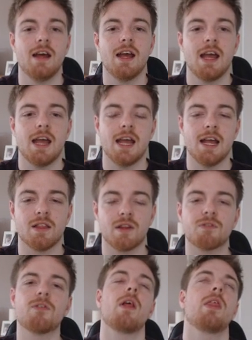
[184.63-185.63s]
Uh,
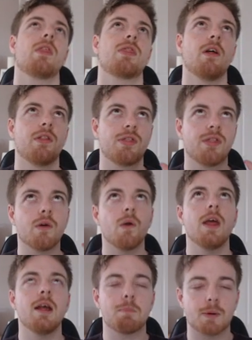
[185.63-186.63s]
the, the
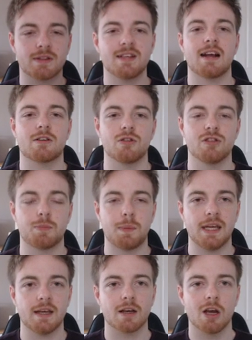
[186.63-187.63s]
three protectors
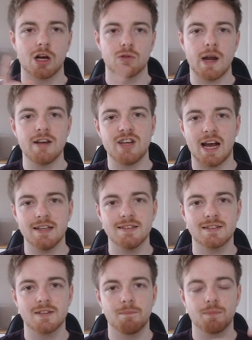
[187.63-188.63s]
being
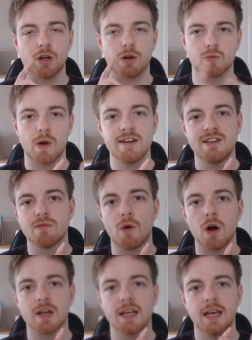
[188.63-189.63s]
Regice, Reggie
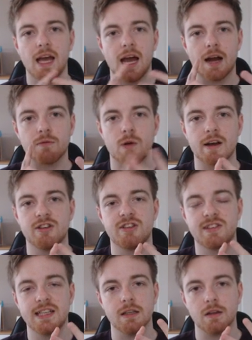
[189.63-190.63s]
Rock, and
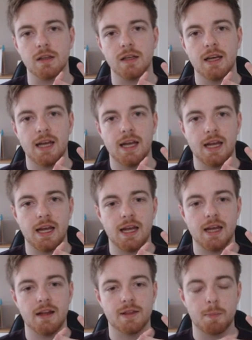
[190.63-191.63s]
Registeel.
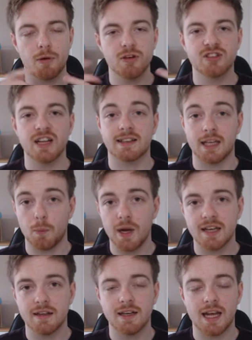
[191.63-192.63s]
Uh, the person that they
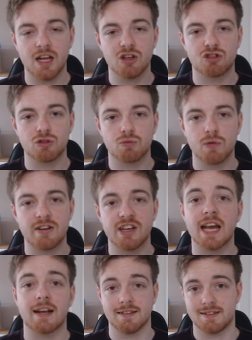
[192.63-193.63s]
awaken is
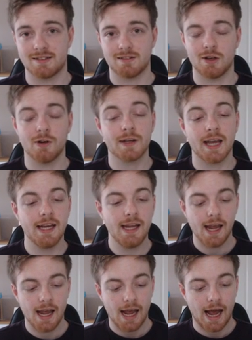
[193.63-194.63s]
Regigigas, okay?
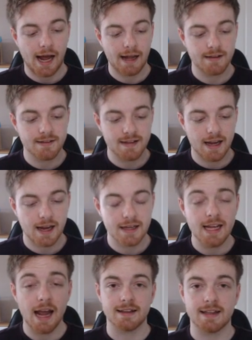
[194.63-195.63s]
And uh,
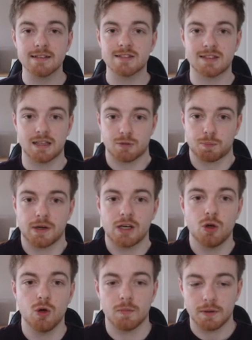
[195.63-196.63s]
yeah, that's that's pretty
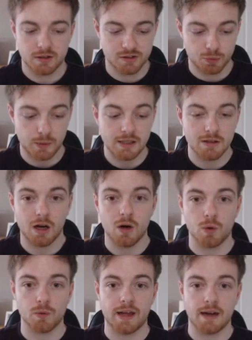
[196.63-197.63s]
cool because we
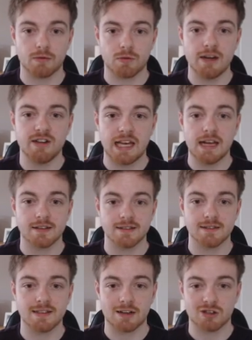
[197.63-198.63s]
know that
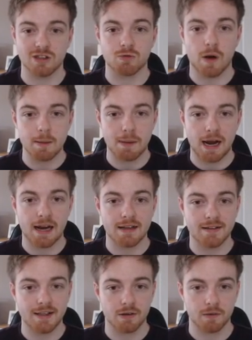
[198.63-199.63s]
Regigigas is actually right
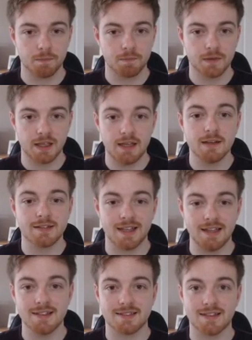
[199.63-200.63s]
behind here. He is
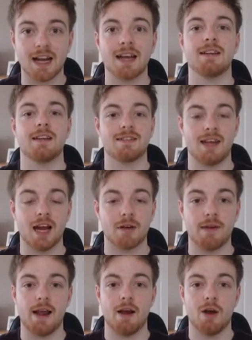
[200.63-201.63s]
inside this
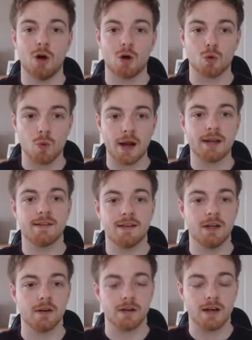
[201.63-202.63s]
area right
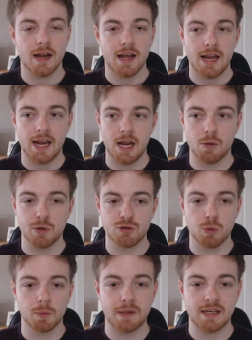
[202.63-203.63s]
here, uh,
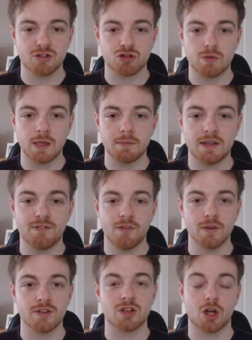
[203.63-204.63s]
which will be extremely
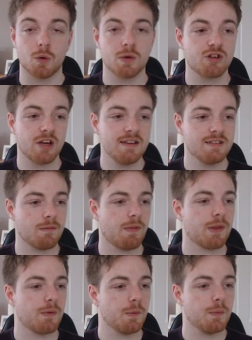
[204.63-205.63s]
fun to go and chase him
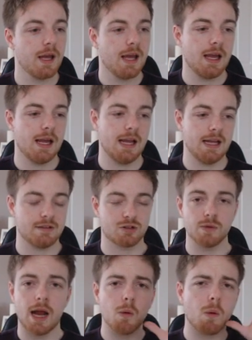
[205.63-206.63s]
through. Uh,
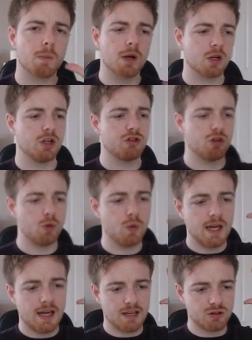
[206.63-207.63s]
so now what we're going to do
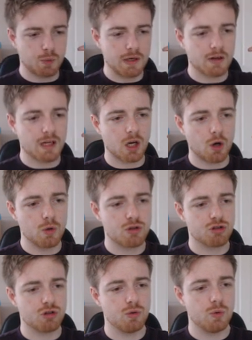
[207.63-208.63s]
is we're going to go
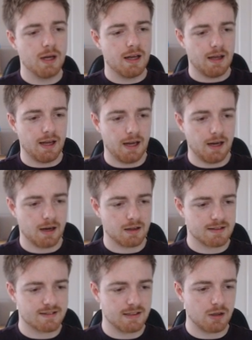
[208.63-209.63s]
to, uh,
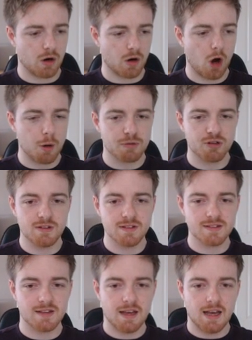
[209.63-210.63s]
let's see, our
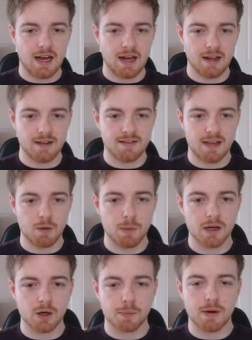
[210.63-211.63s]
options, and uh,
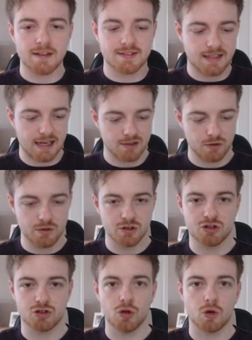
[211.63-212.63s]
we're going to press get
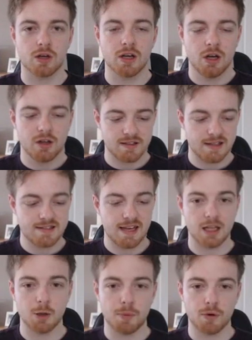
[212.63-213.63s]
unstuck to
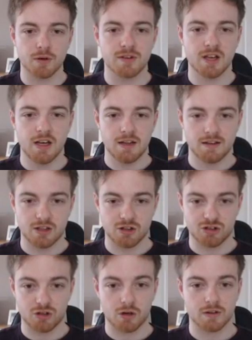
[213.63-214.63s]
teleport to the
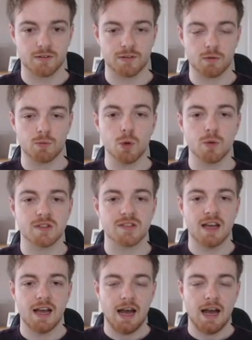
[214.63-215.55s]
start of the route.